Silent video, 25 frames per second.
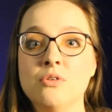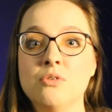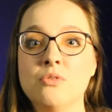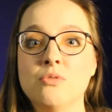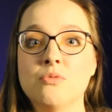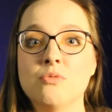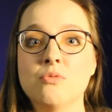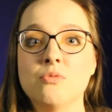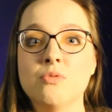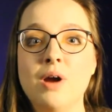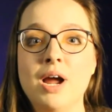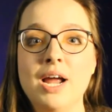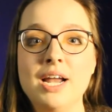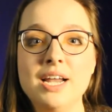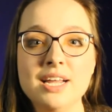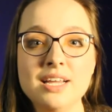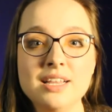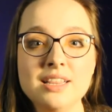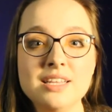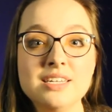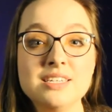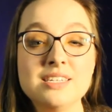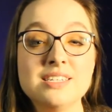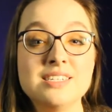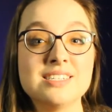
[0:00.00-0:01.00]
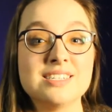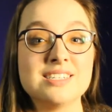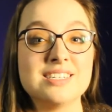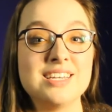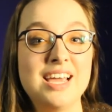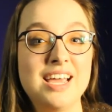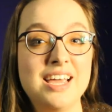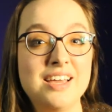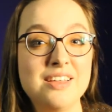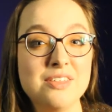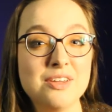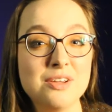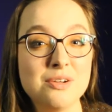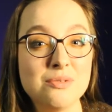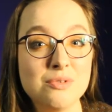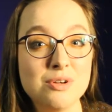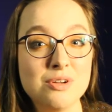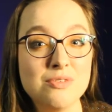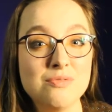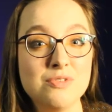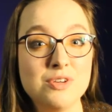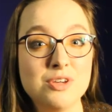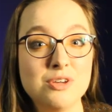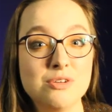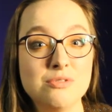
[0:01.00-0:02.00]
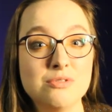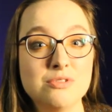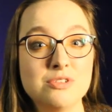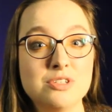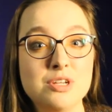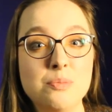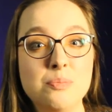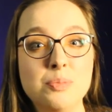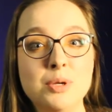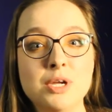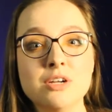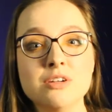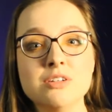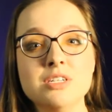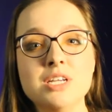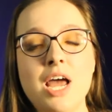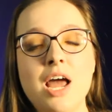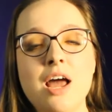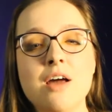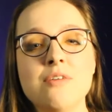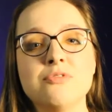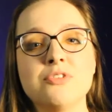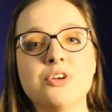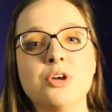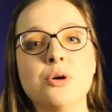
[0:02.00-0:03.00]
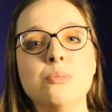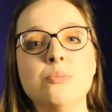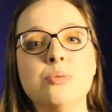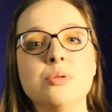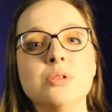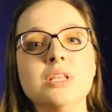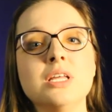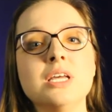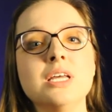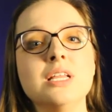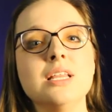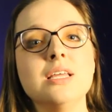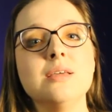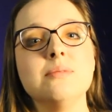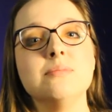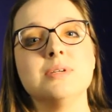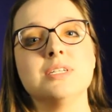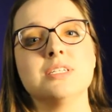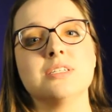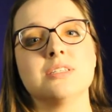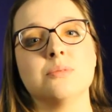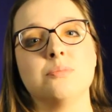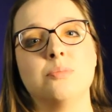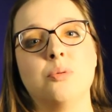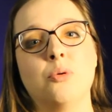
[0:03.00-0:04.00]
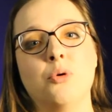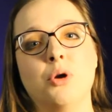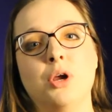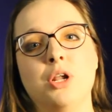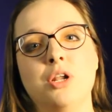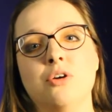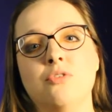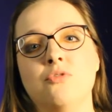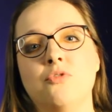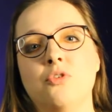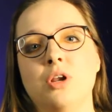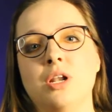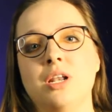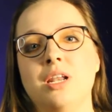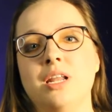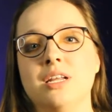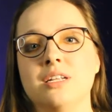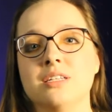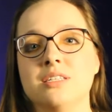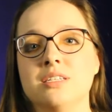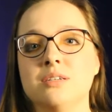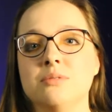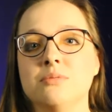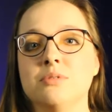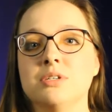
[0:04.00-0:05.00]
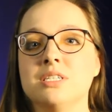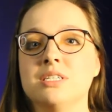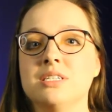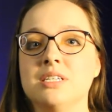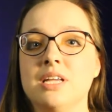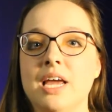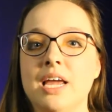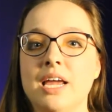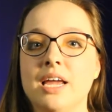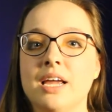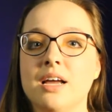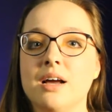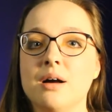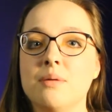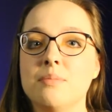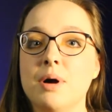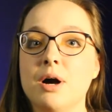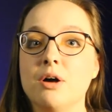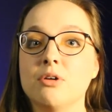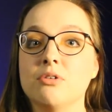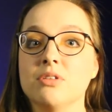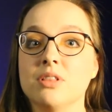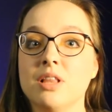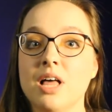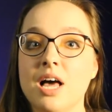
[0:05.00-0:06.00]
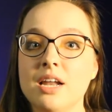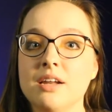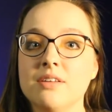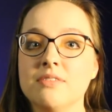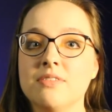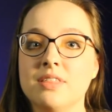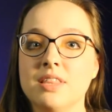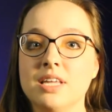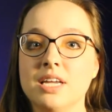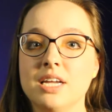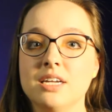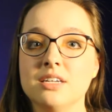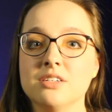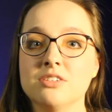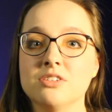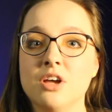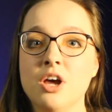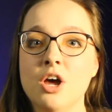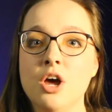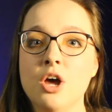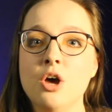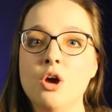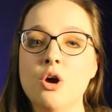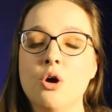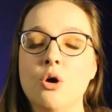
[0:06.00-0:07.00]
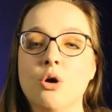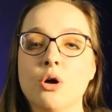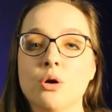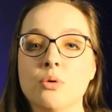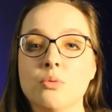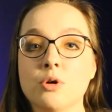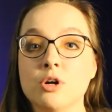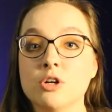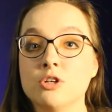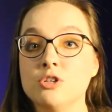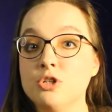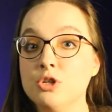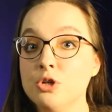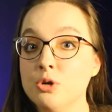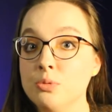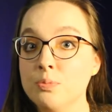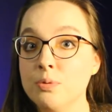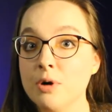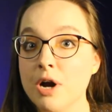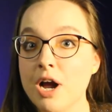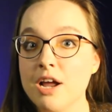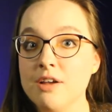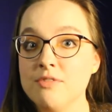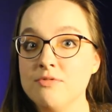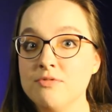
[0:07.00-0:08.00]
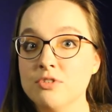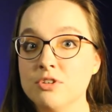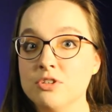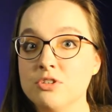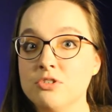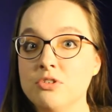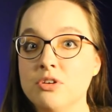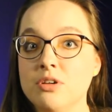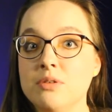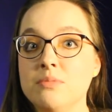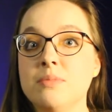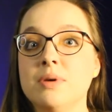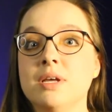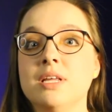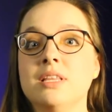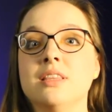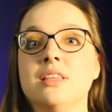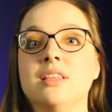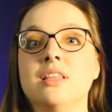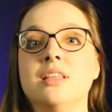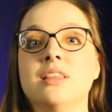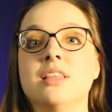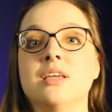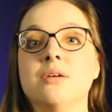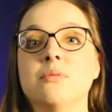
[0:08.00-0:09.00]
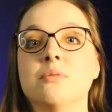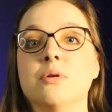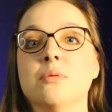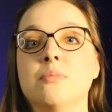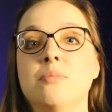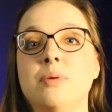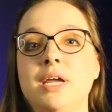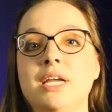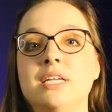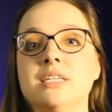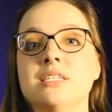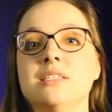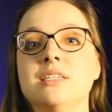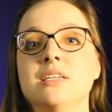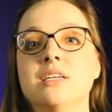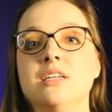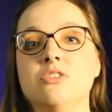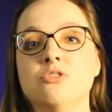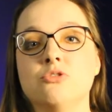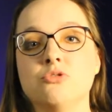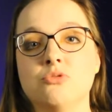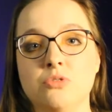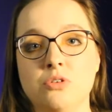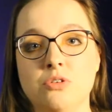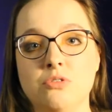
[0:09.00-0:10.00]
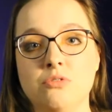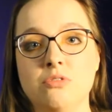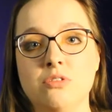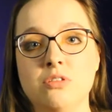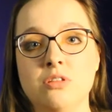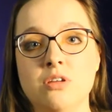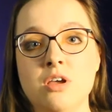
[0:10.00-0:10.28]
writing these scathing reviews appeared to have completely missed the point of what Nancy was saying about a lot of things, or were too prideful to admit that they were based in truth.